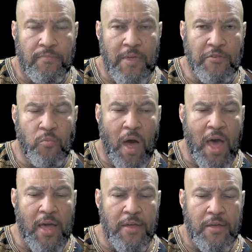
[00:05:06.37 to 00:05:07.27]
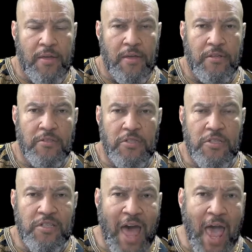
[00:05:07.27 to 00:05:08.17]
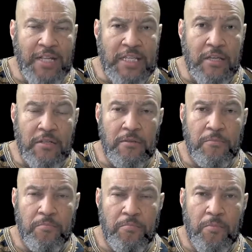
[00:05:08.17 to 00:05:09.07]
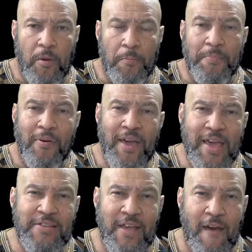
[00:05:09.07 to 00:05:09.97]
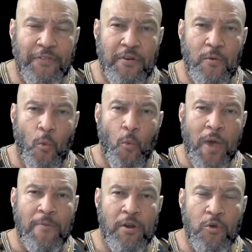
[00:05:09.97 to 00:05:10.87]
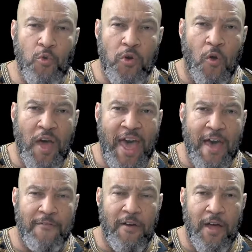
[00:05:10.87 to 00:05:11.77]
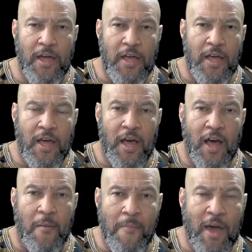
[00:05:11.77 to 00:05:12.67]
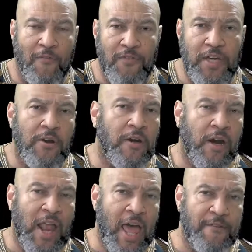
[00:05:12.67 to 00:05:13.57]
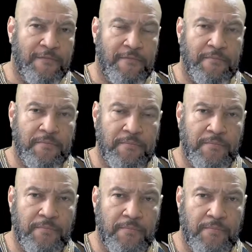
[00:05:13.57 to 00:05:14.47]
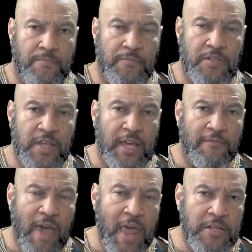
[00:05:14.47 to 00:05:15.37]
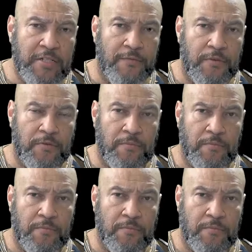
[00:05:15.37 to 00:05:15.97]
That's why society prays after women who don't have a male figure in their life to take advantage of you.